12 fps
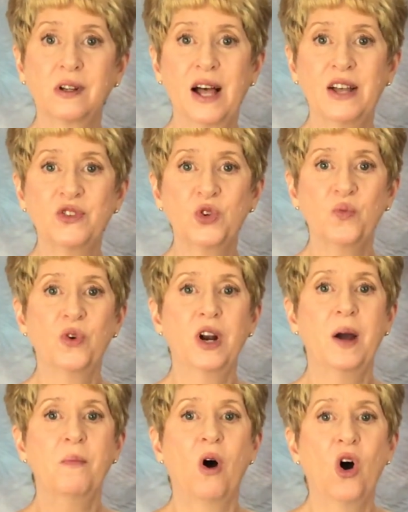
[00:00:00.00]
classroom when
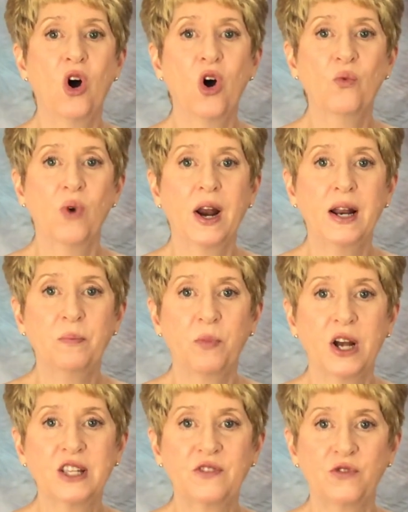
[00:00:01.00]
I'm already
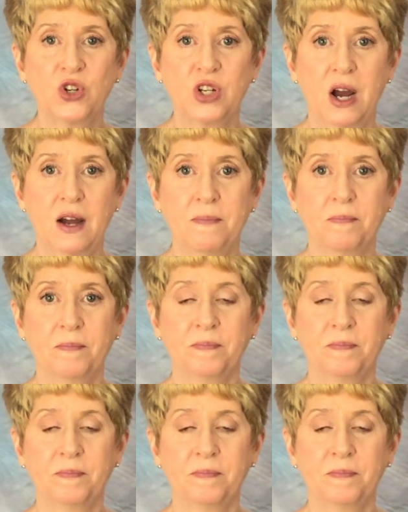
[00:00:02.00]
pressed for time?